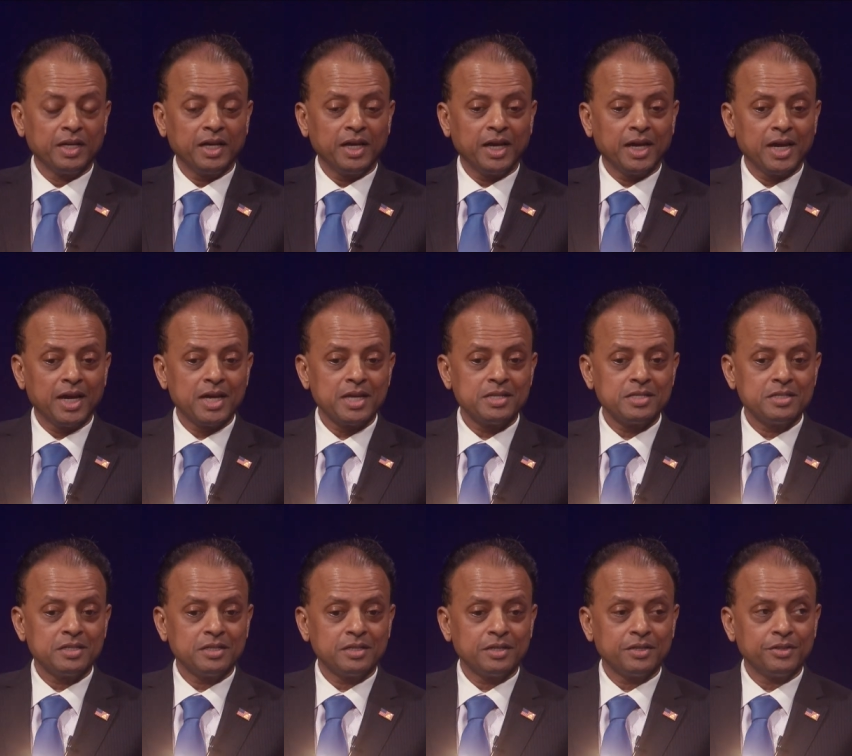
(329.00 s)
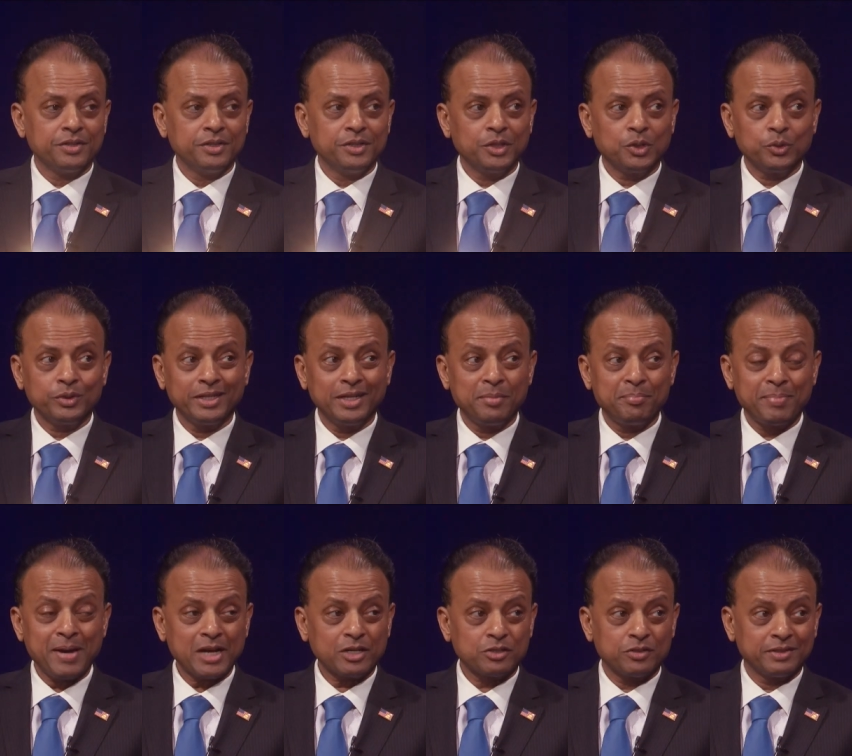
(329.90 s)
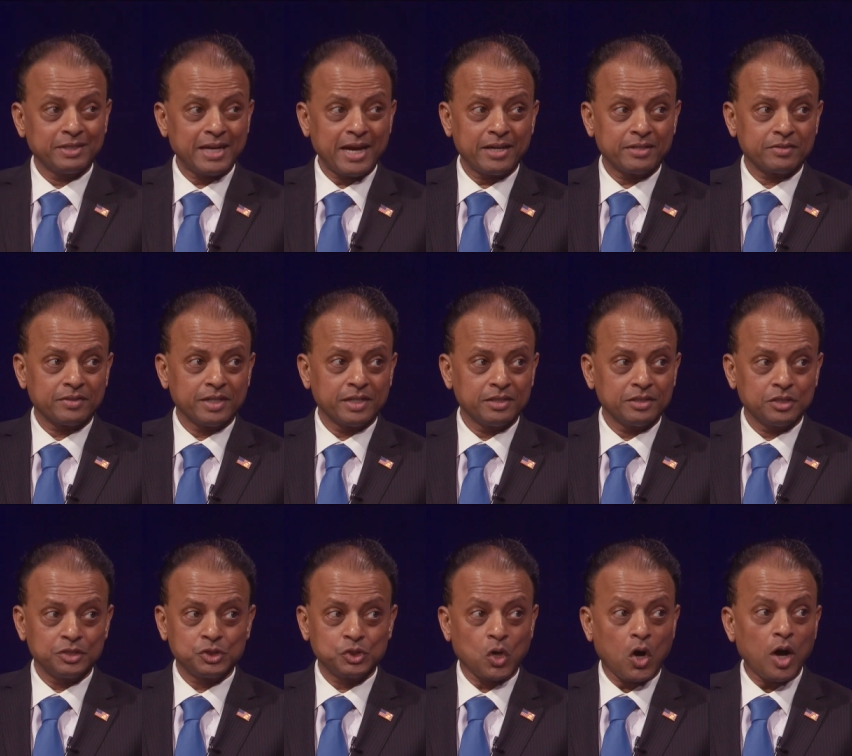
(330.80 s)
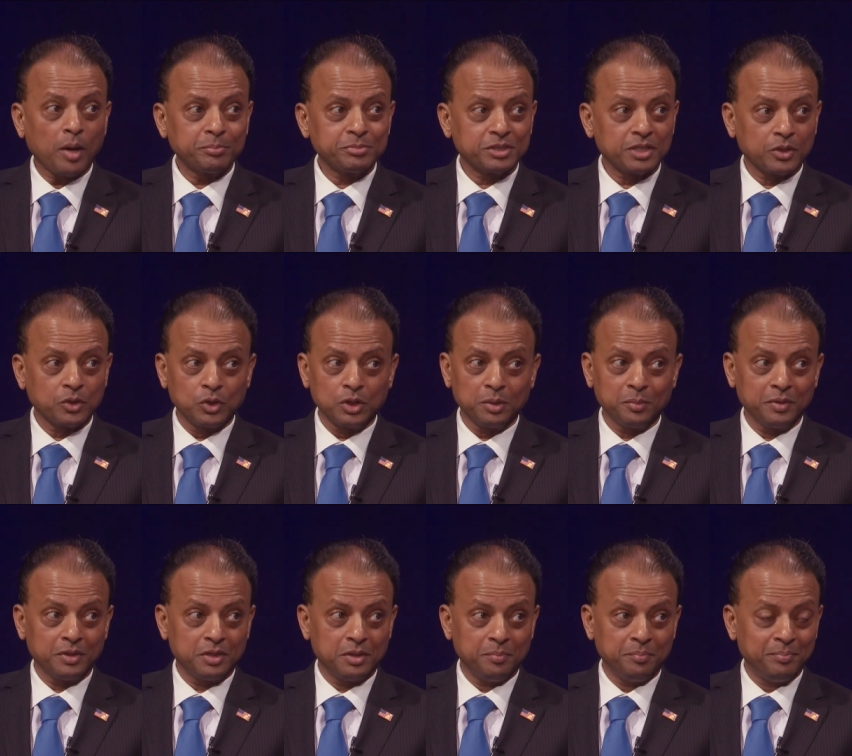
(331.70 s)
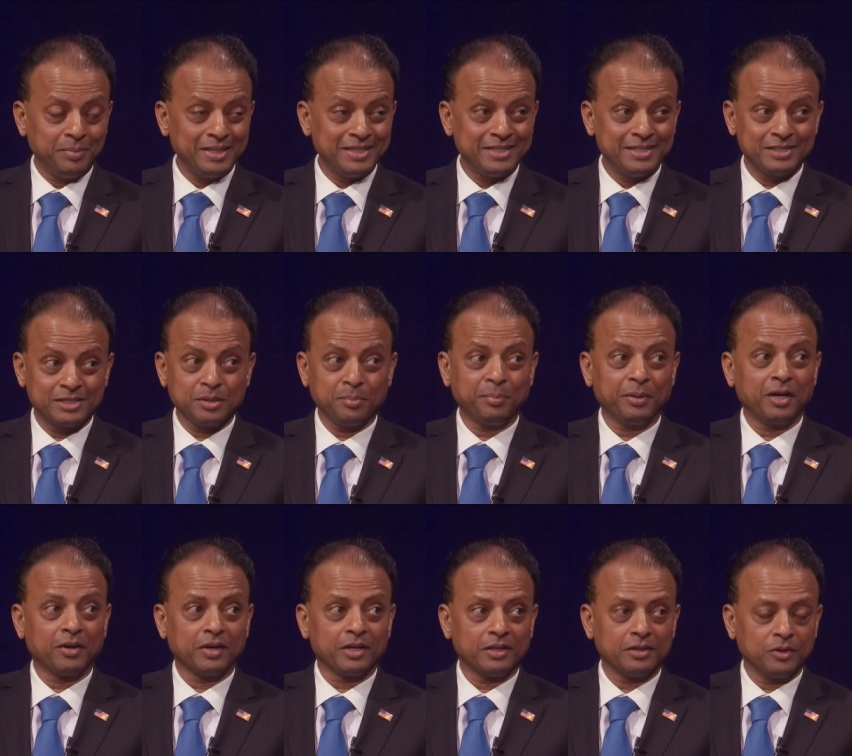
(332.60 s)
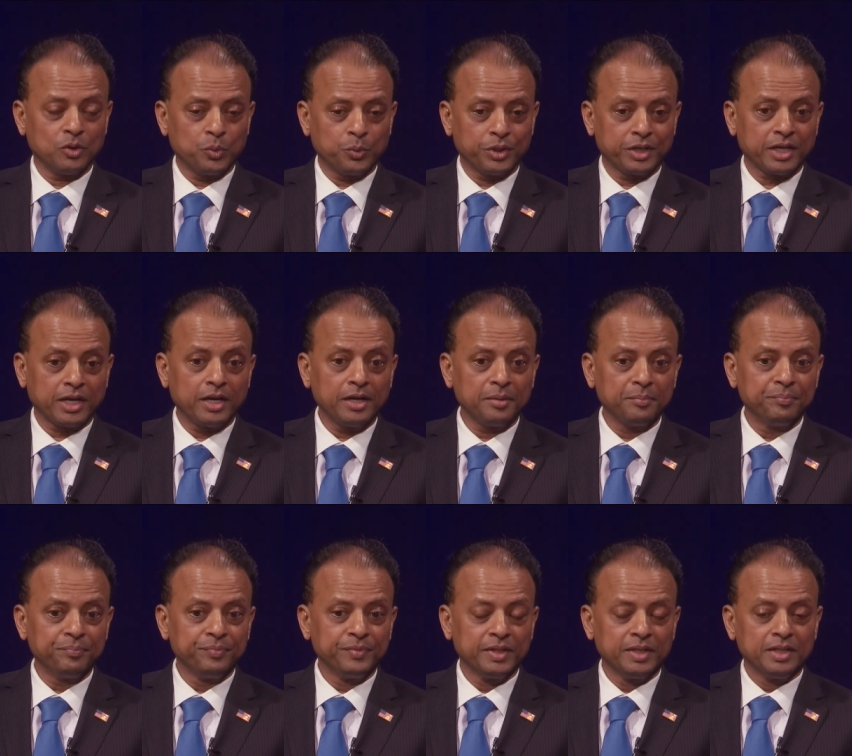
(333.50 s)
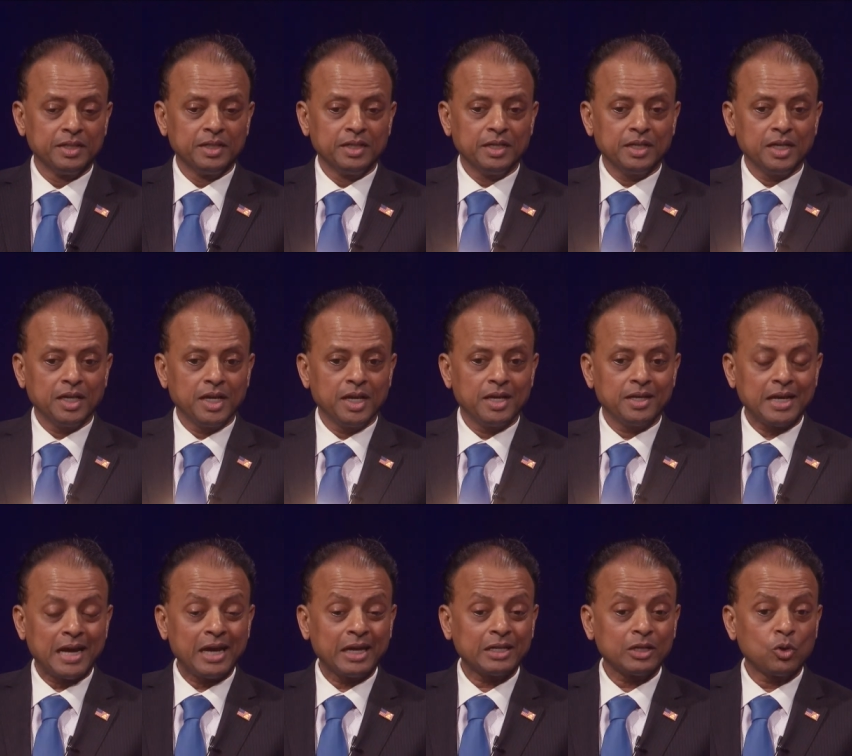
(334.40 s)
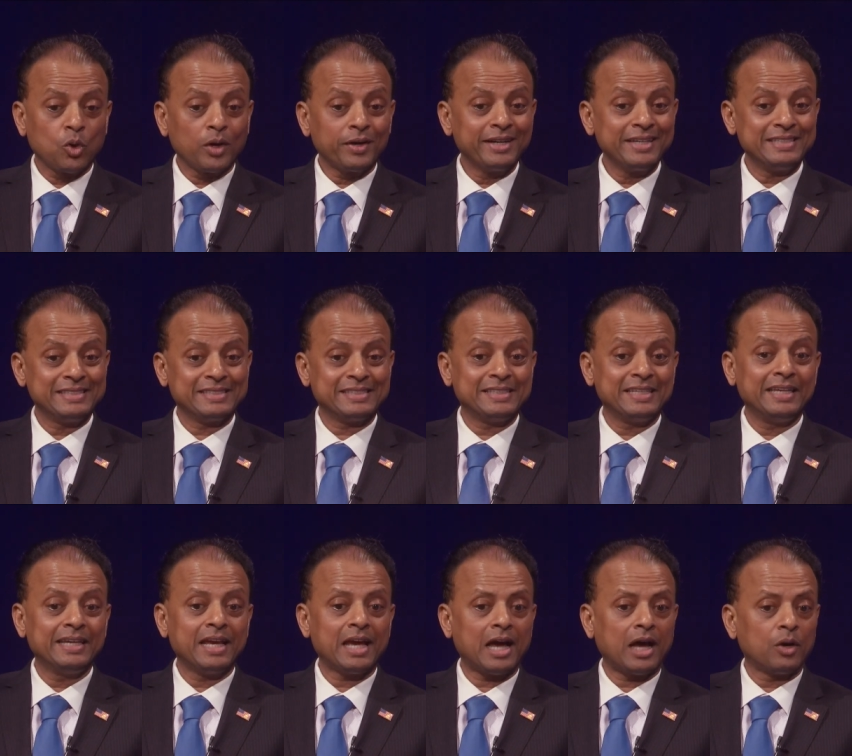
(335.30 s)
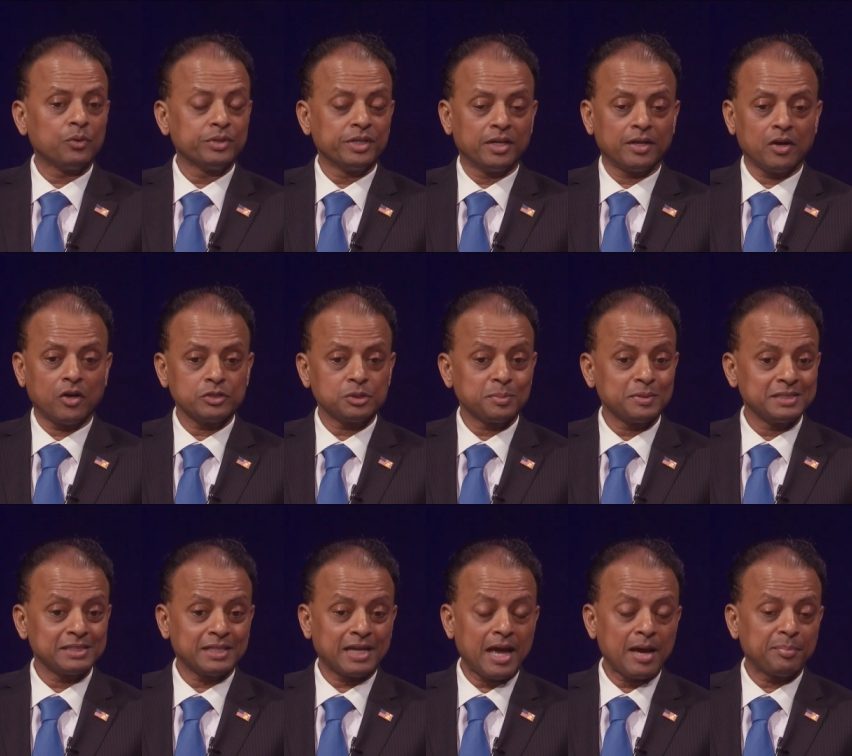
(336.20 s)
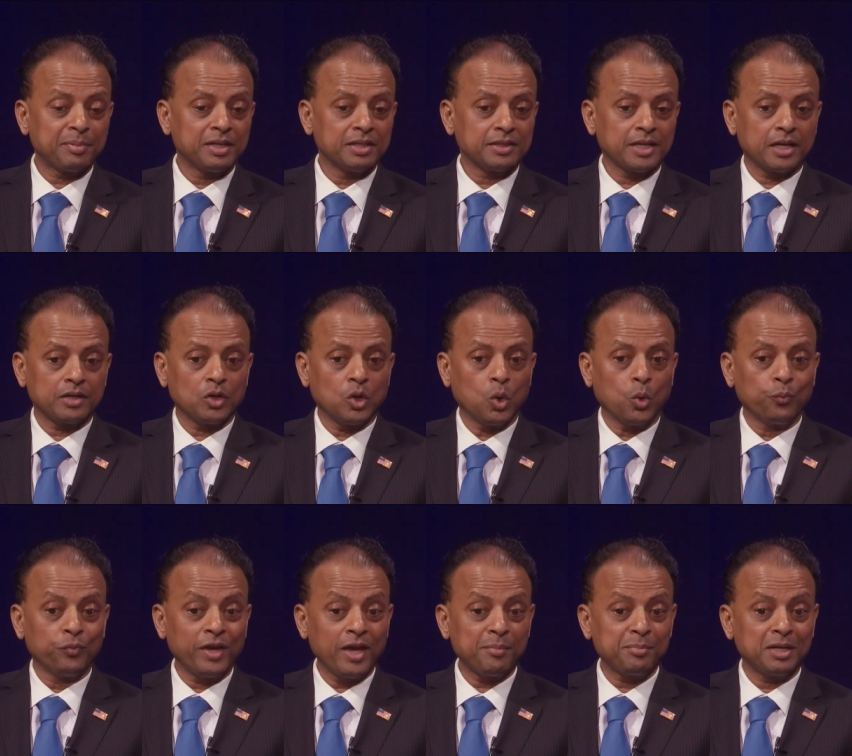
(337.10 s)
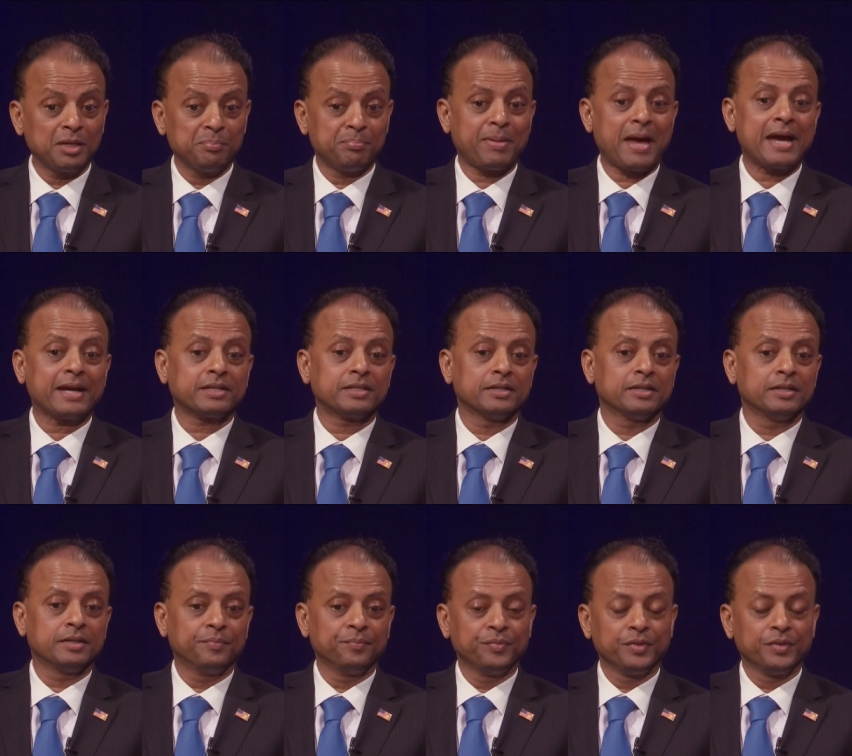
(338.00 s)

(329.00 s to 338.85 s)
And, uh, you know, the impact of that, right? The jobs are going to be disappearing over mm -hmm. time. And I can already see how the announcements are happening that, oh, we have been impacted